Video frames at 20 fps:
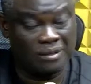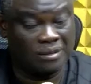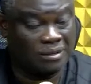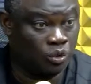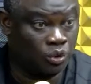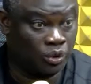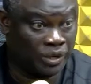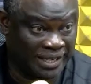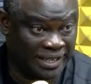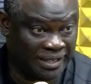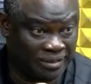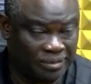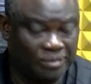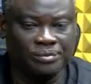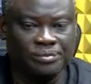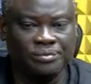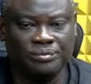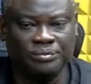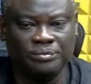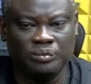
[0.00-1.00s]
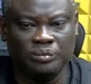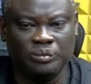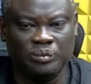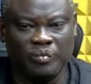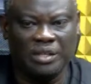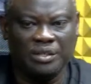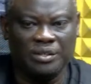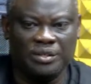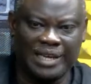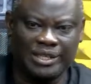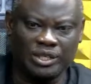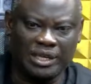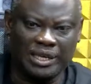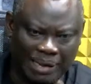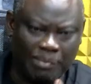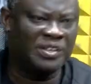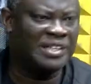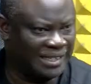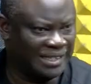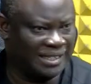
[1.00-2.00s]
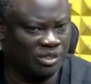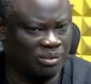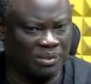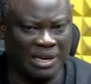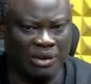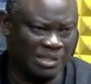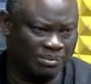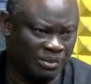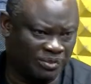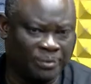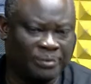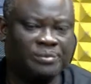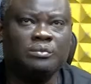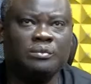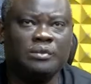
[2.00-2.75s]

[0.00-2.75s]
Ed, he took it before.